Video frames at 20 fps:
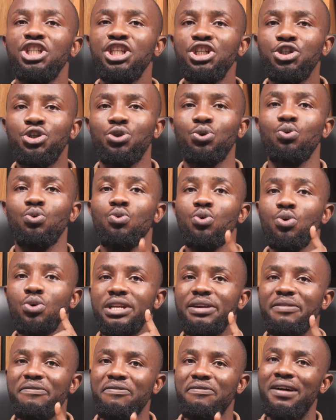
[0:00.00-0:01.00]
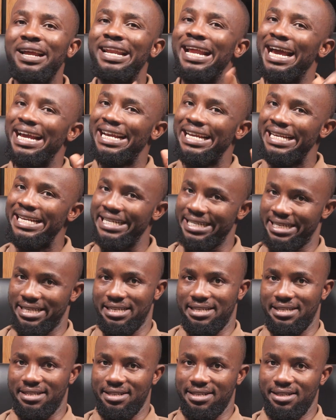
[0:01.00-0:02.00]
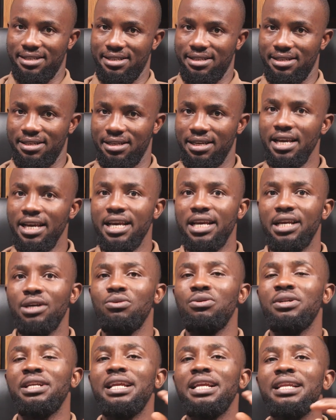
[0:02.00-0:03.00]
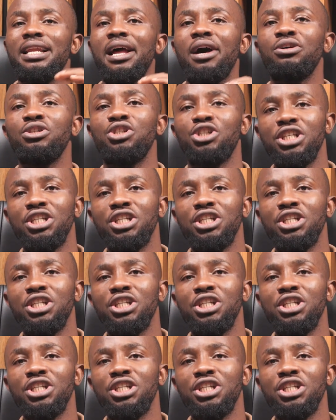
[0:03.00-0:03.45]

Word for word: teach you who the Father is. He will then now